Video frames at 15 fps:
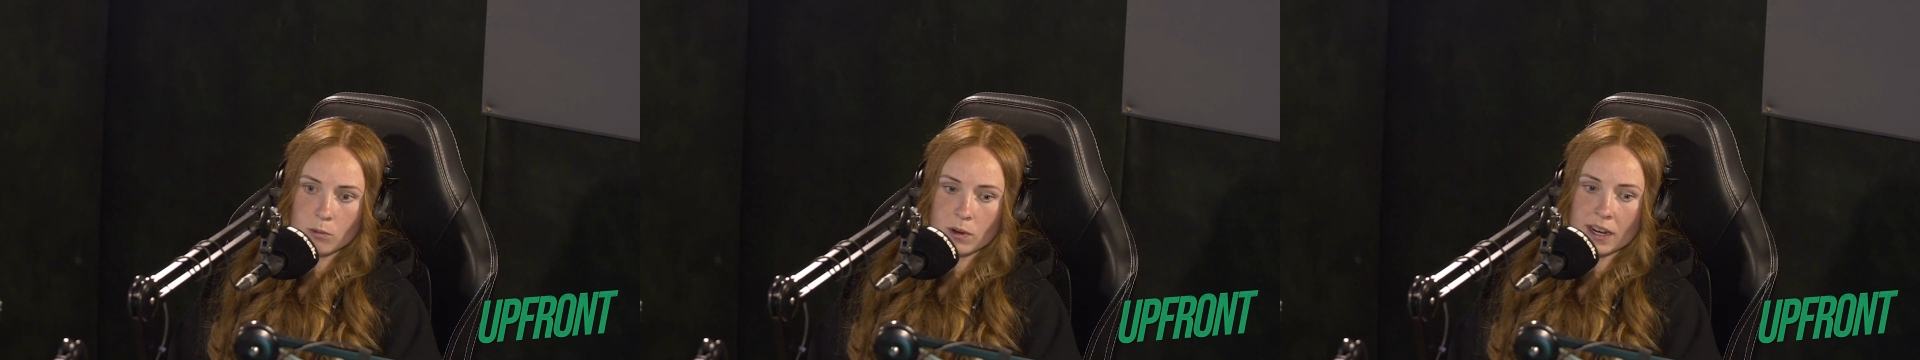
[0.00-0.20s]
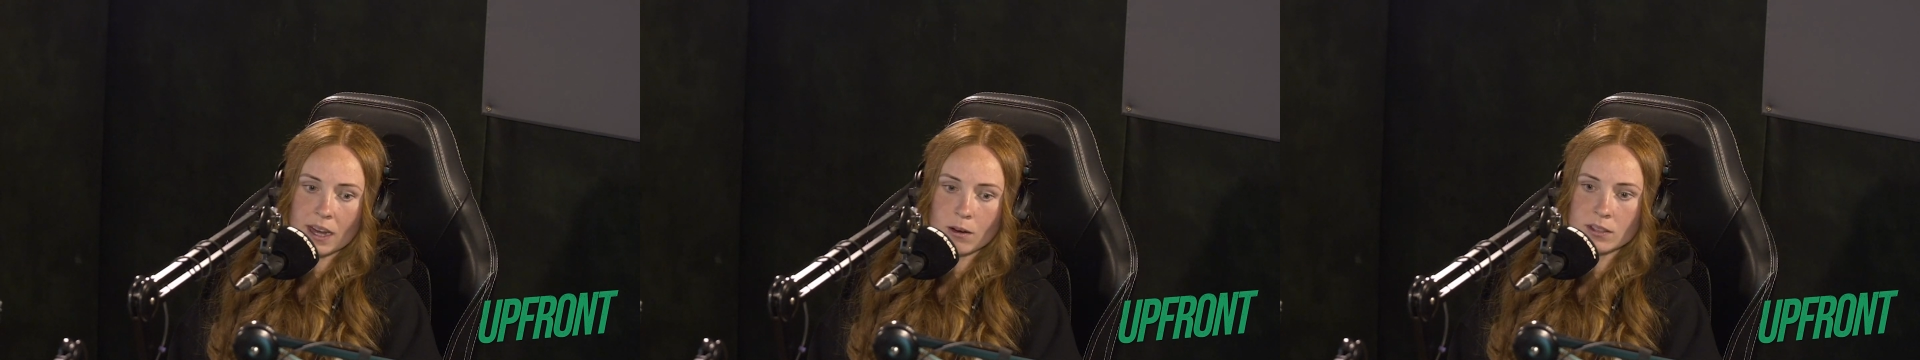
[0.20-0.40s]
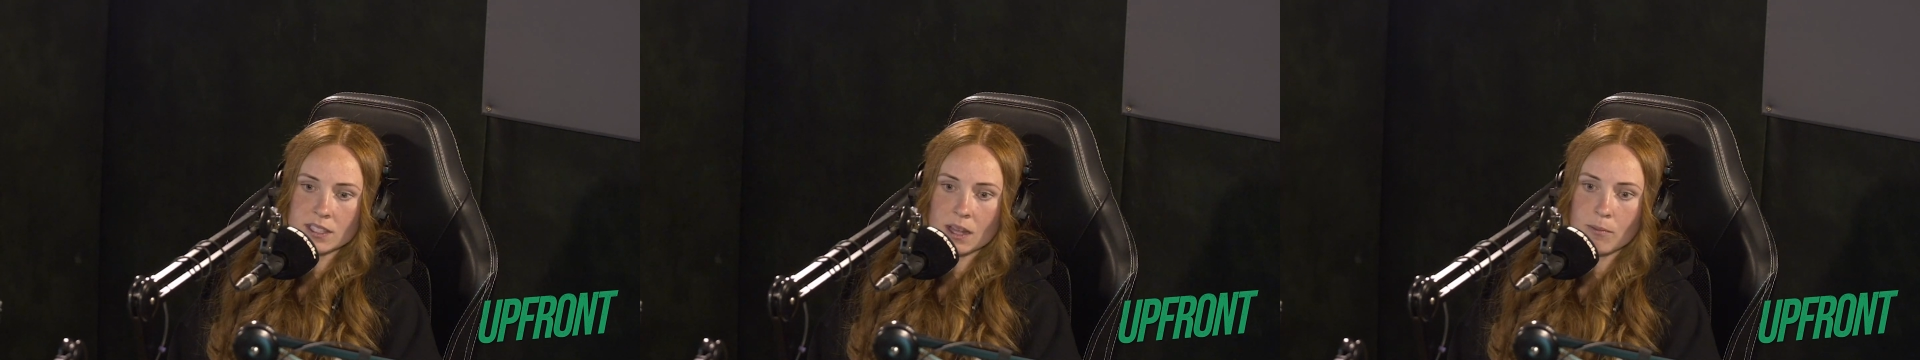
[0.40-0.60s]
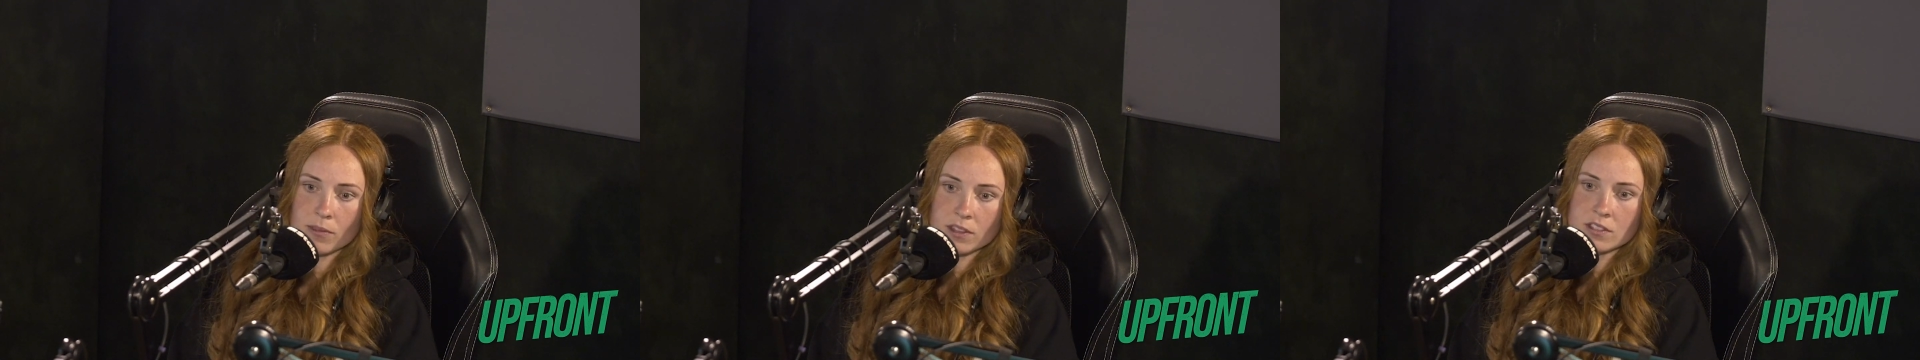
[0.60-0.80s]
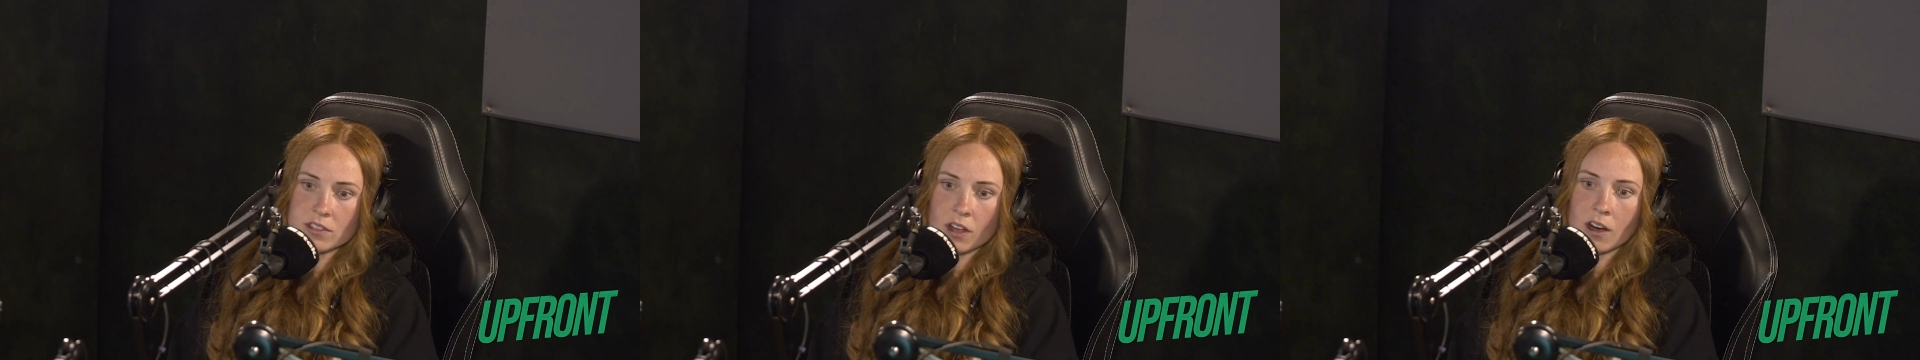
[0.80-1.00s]
when I was at
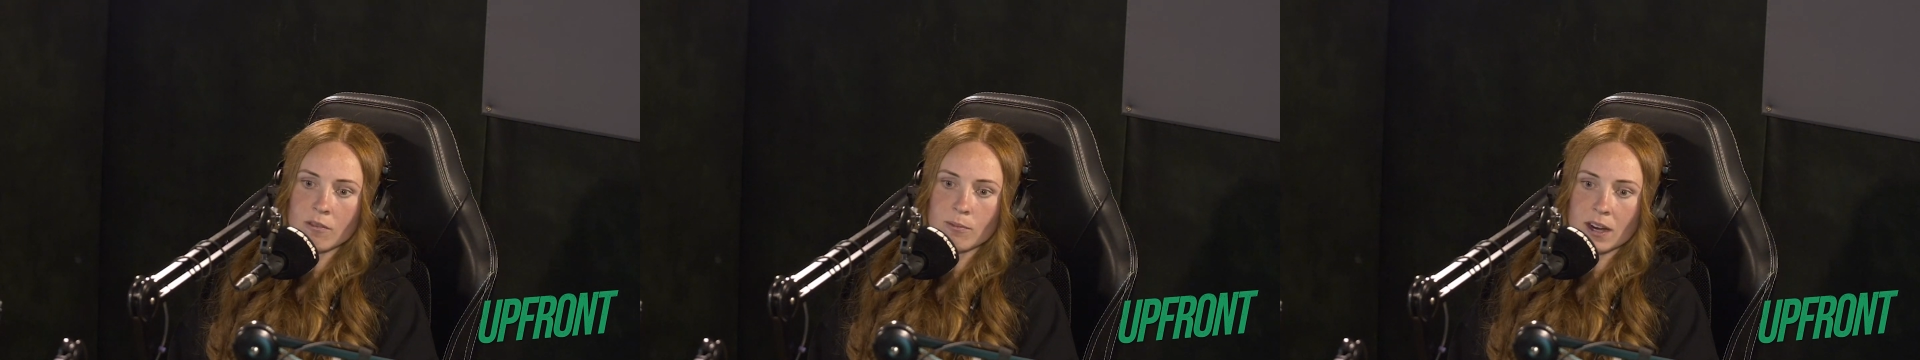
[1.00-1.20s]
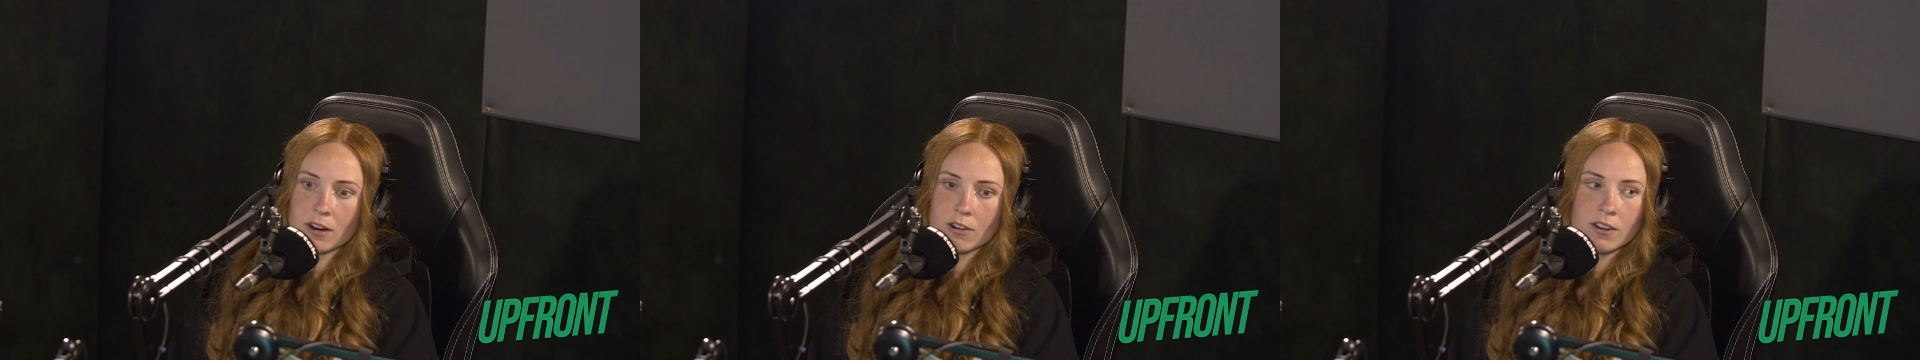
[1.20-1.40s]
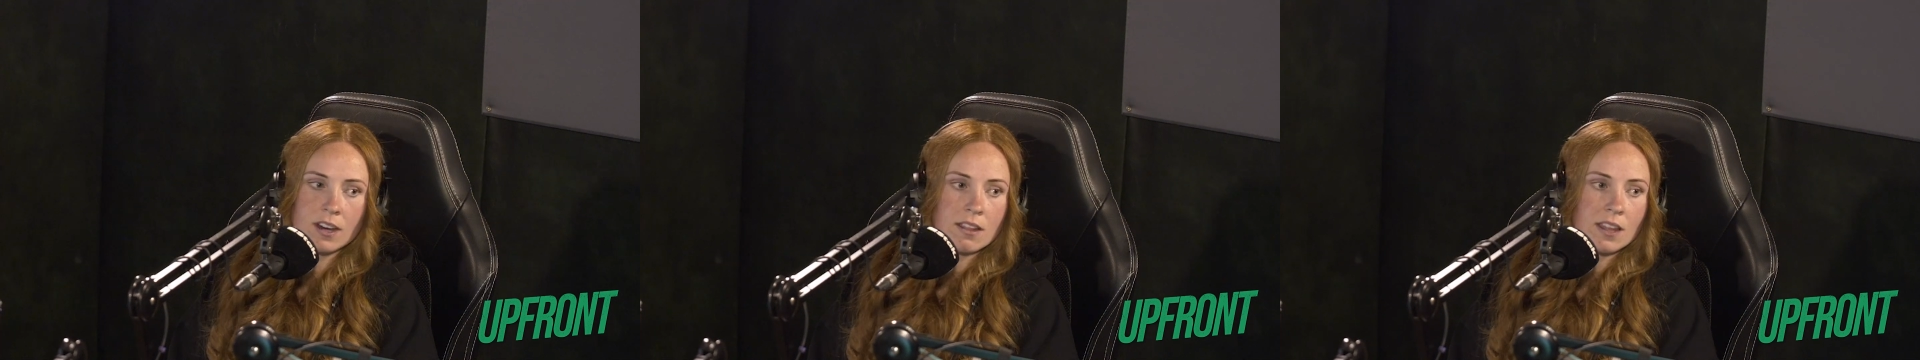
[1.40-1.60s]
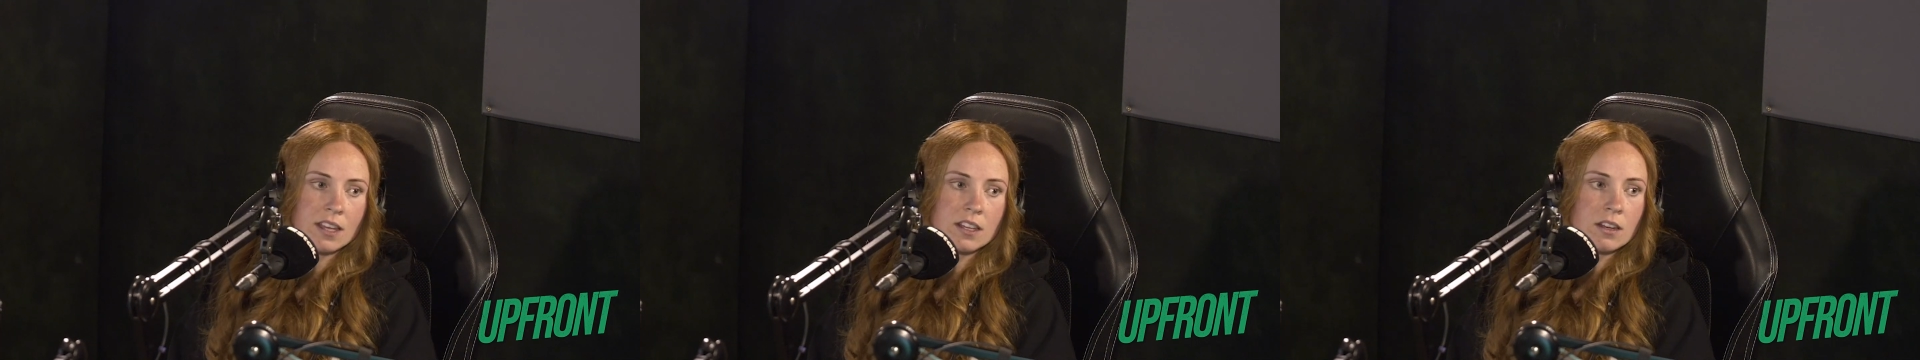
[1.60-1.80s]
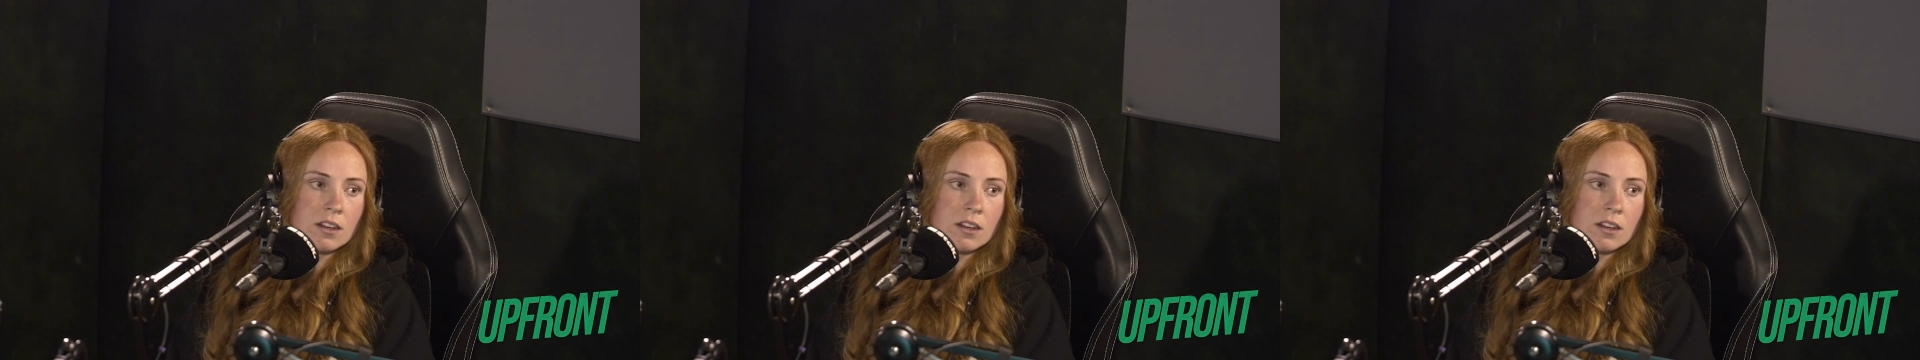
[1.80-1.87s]
the start of my career, and then you